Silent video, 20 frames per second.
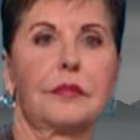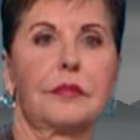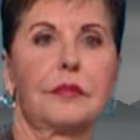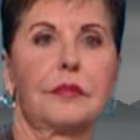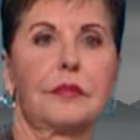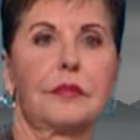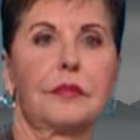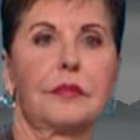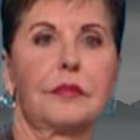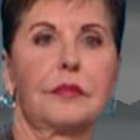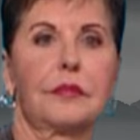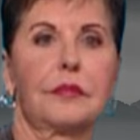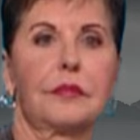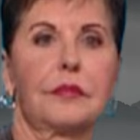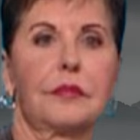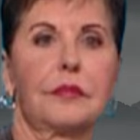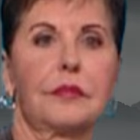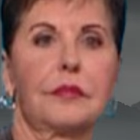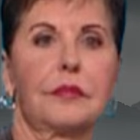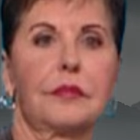
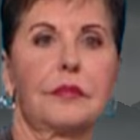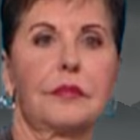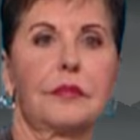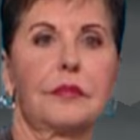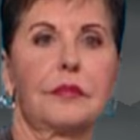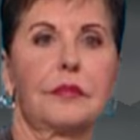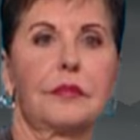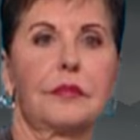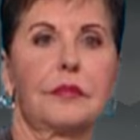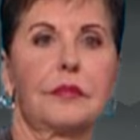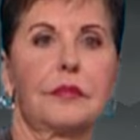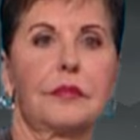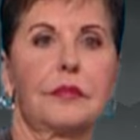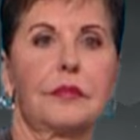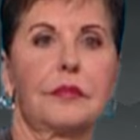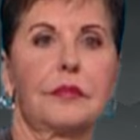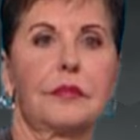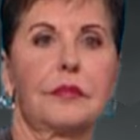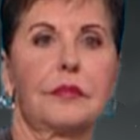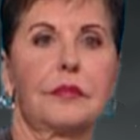
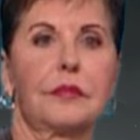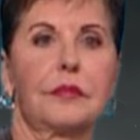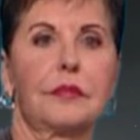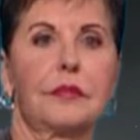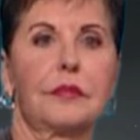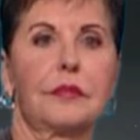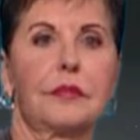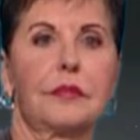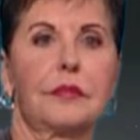(silence)